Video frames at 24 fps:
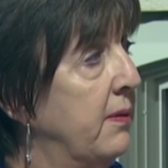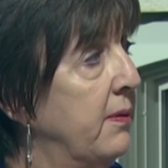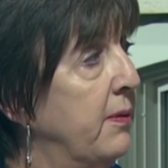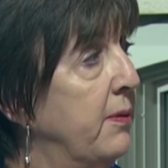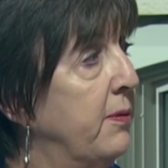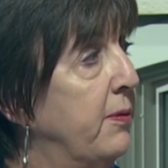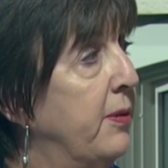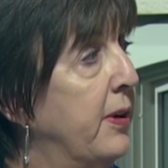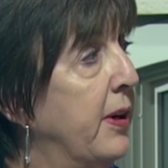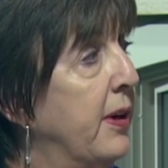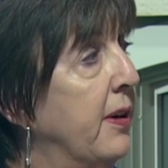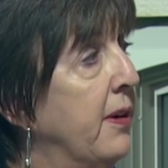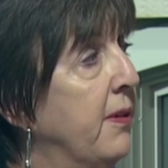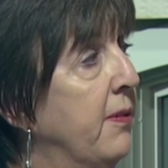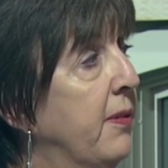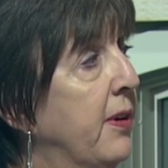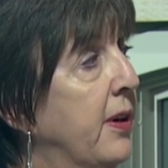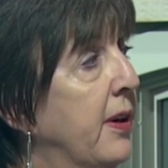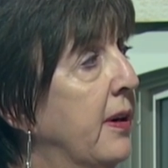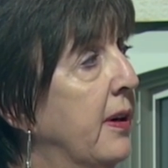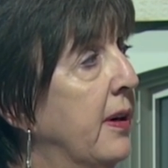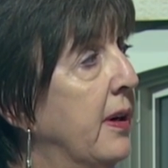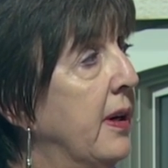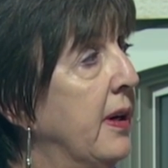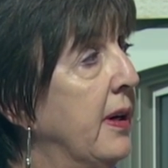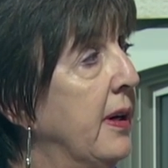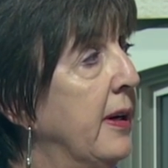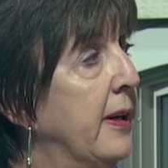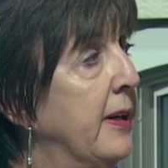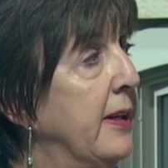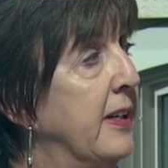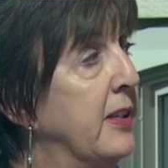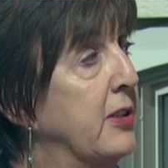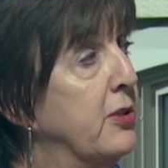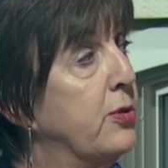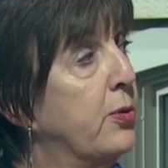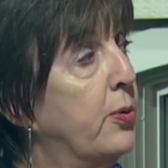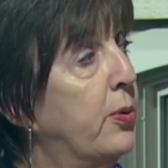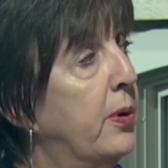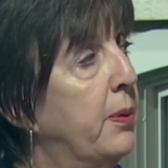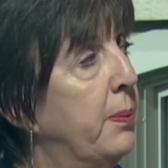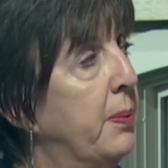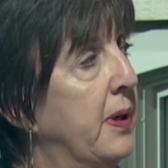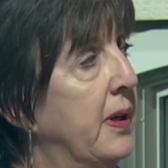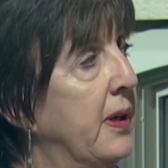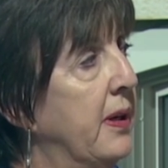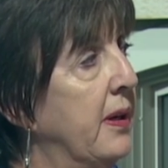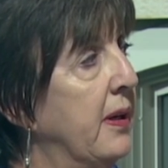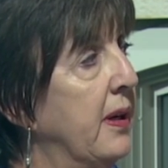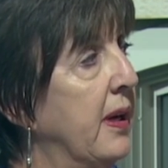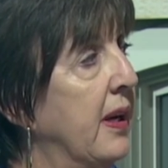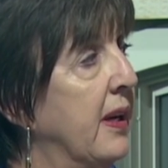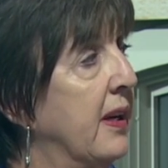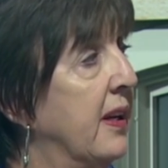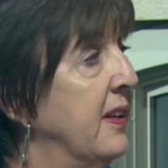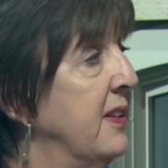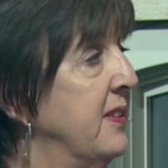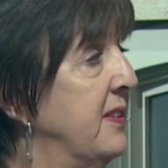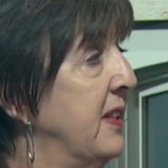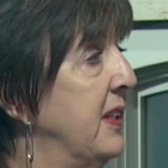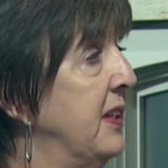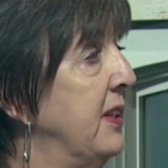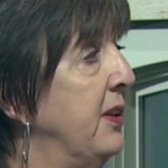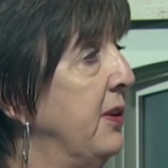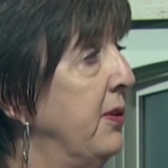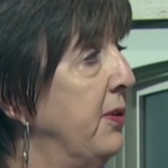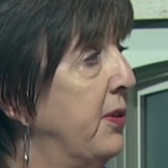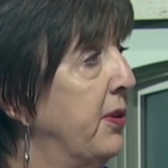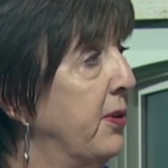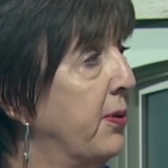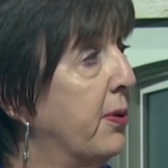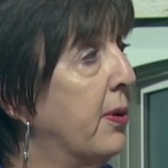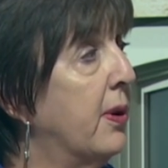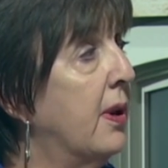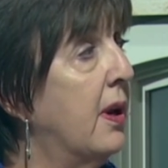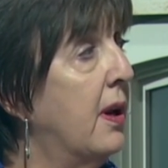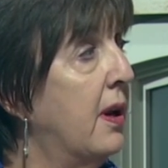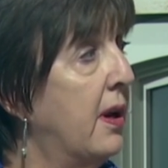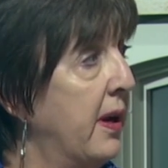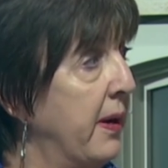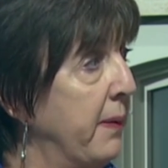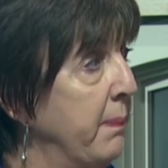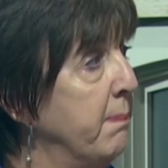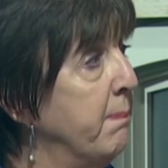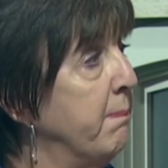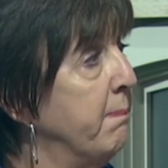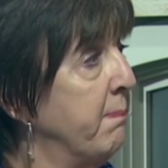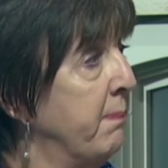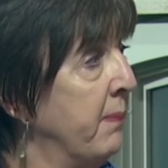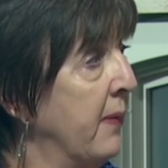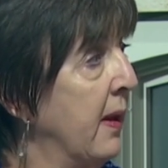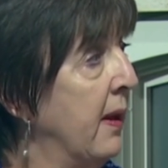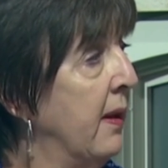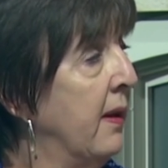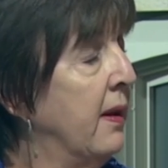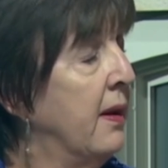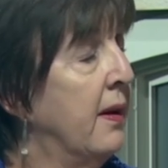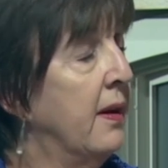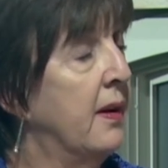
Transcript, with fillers: very, very exorbitant and continue to climb. Mm-hmm.